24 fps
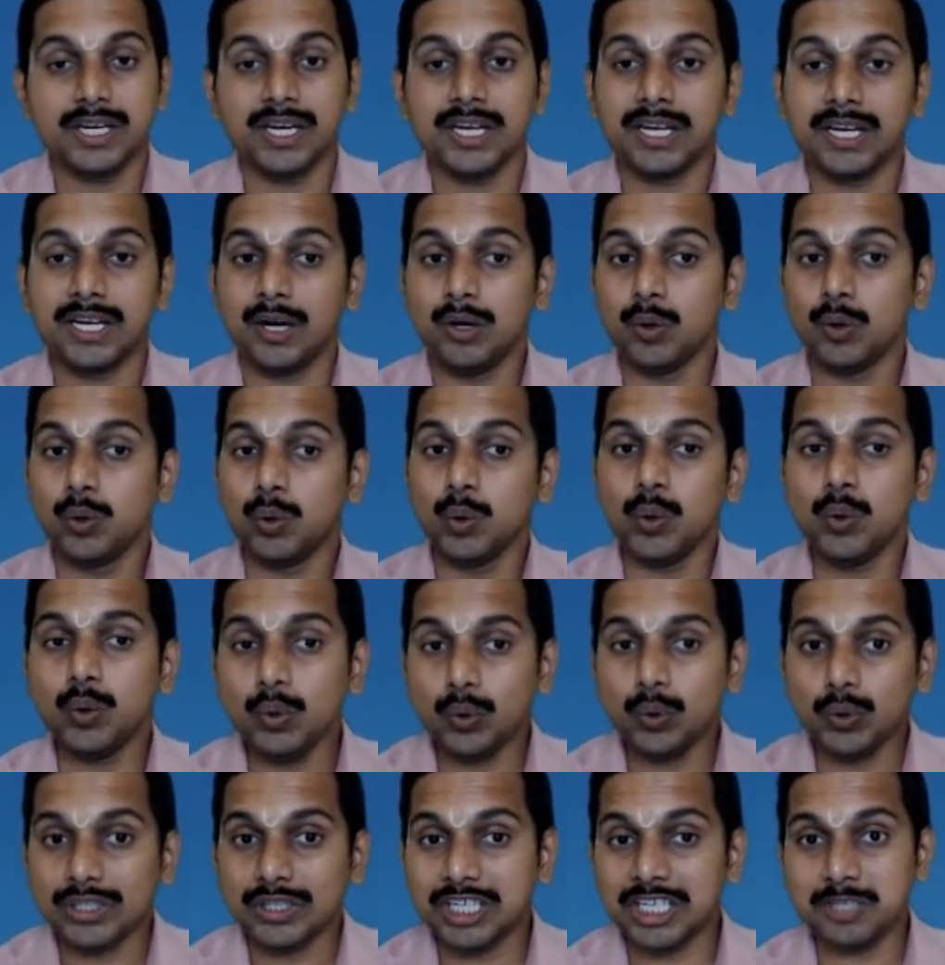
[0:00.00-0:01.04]
Now,
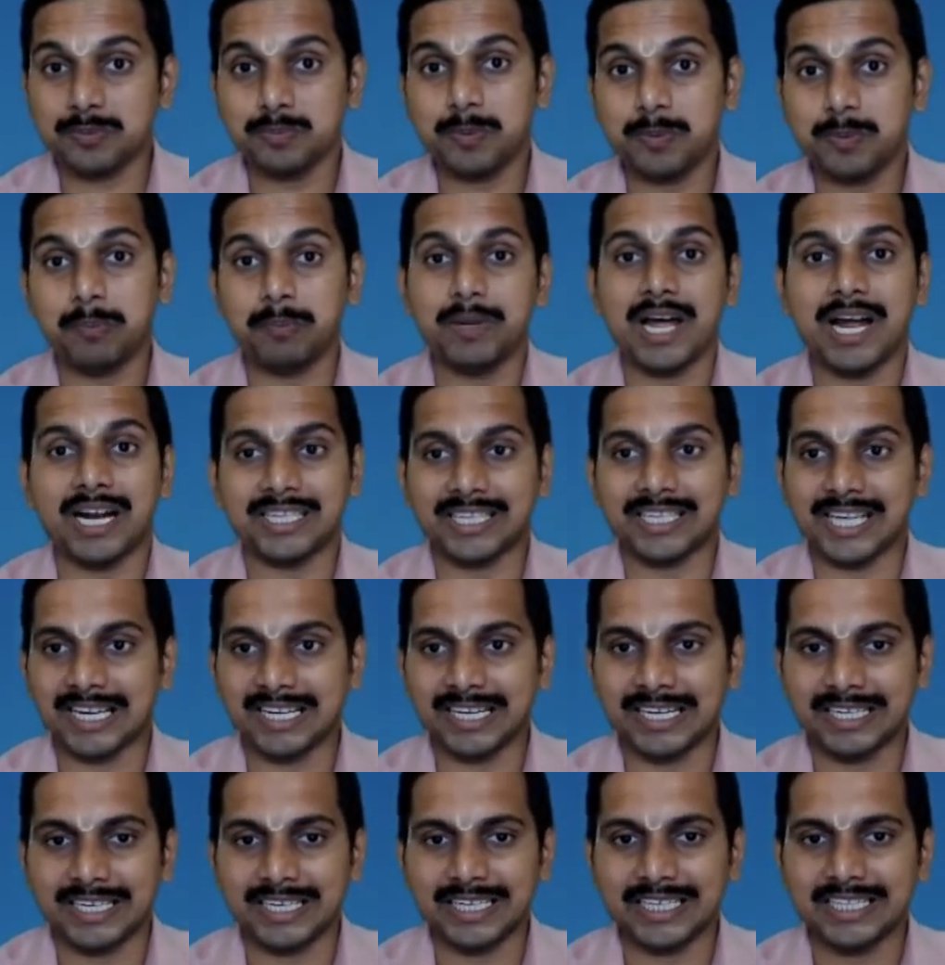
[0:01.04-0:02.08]
who these people are
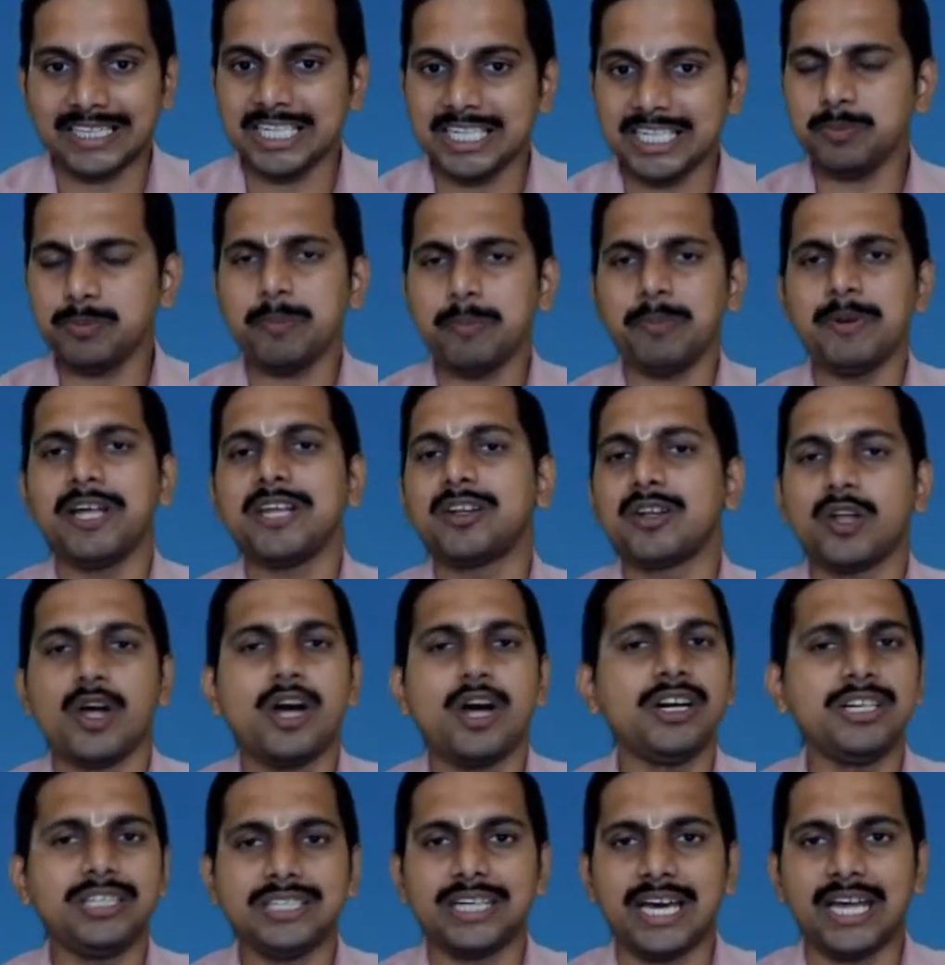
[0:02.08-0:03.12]
targeting? These people are
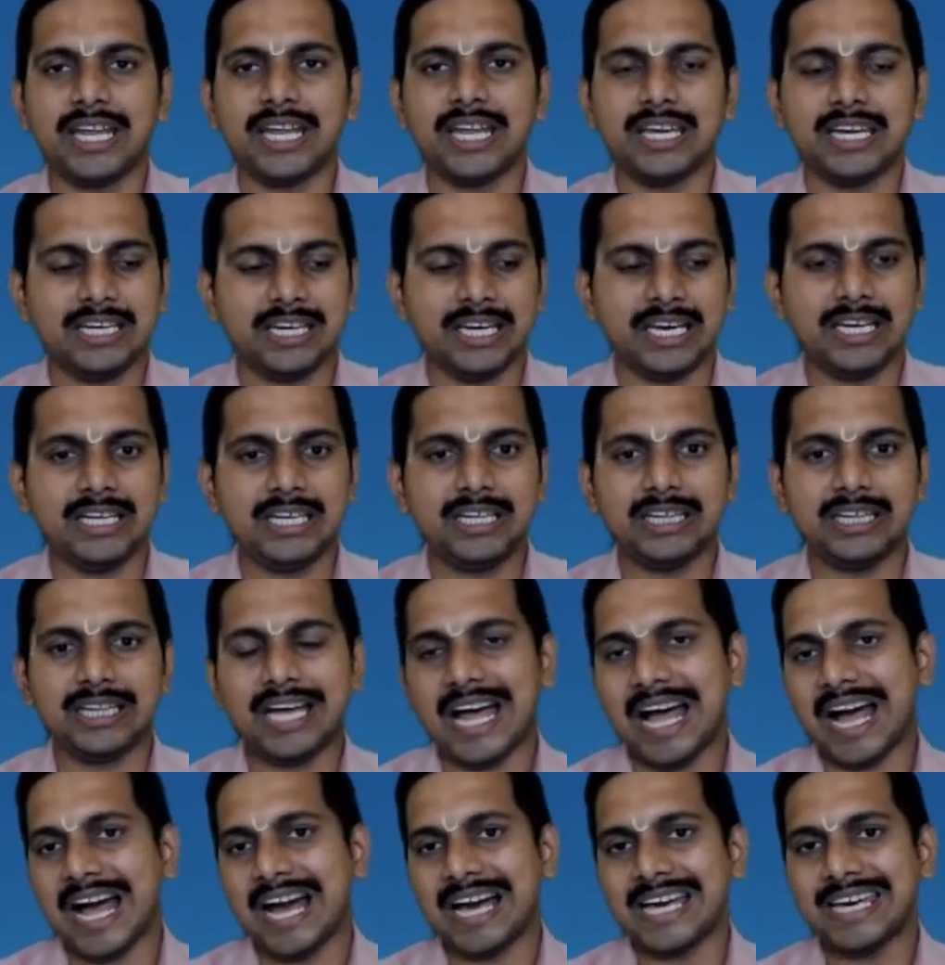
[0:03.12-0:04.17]
not targeting the
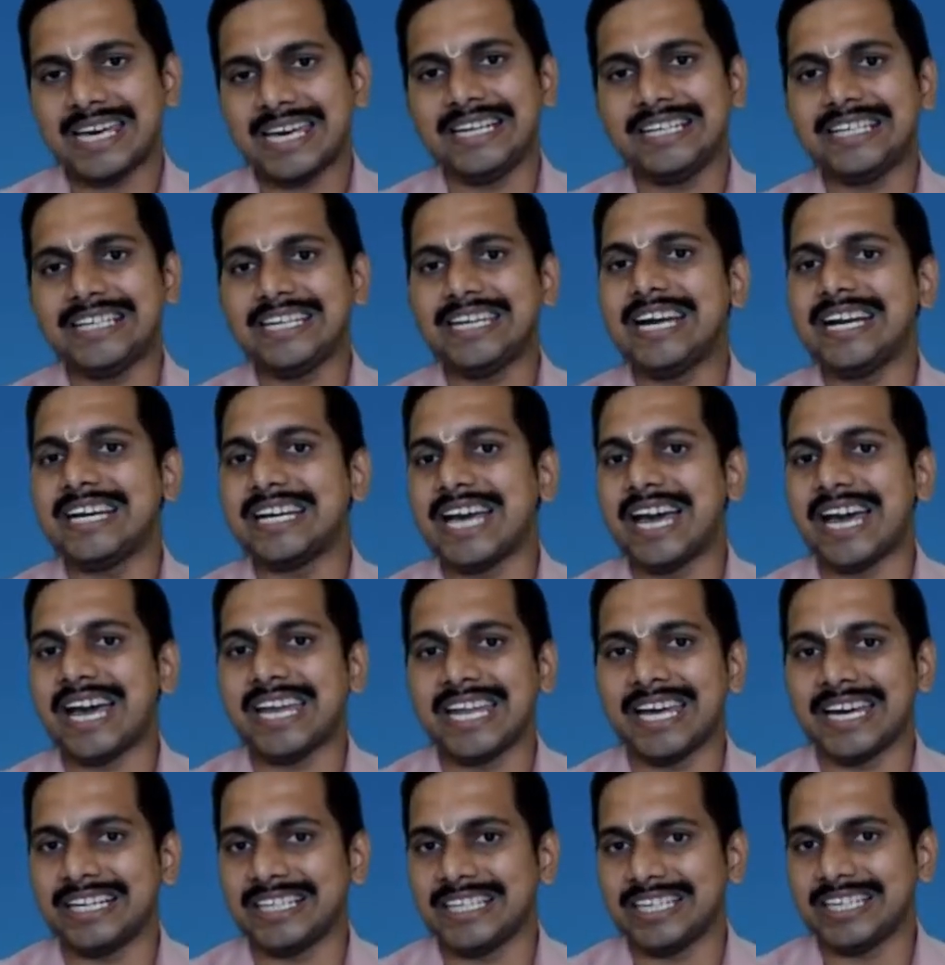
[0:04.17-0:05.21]
IIT and
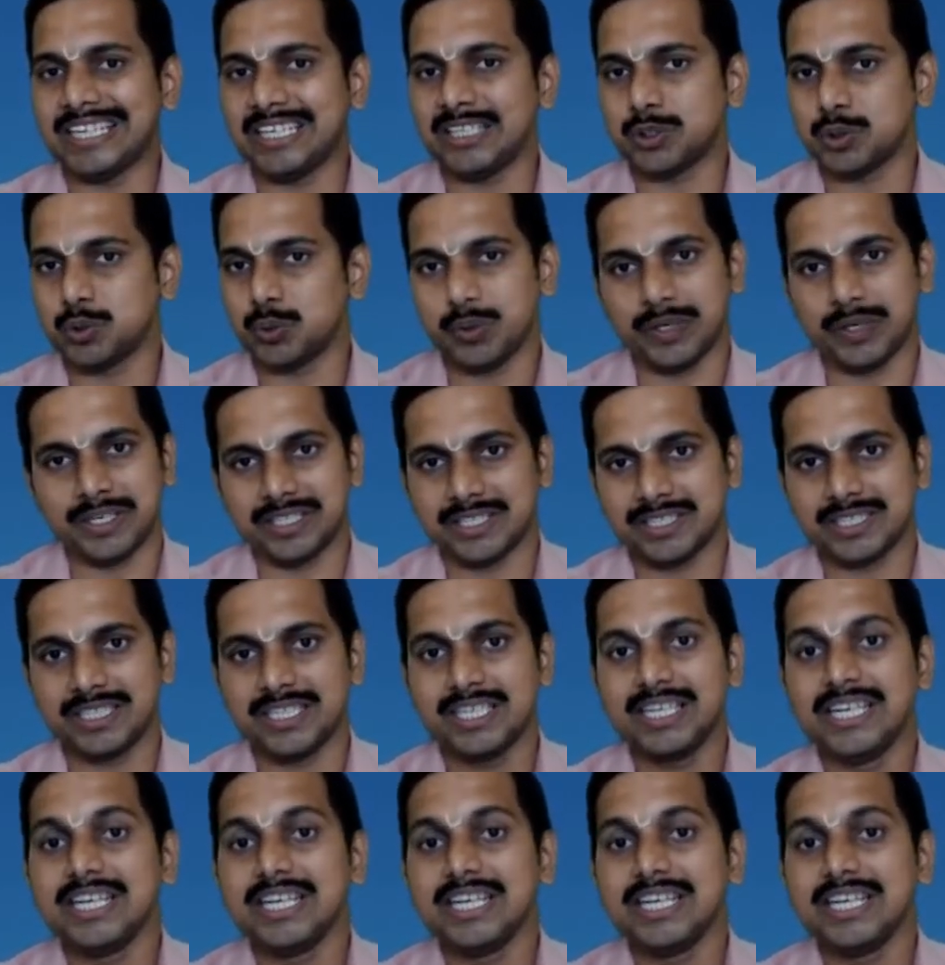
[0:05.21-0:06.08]
NIT students.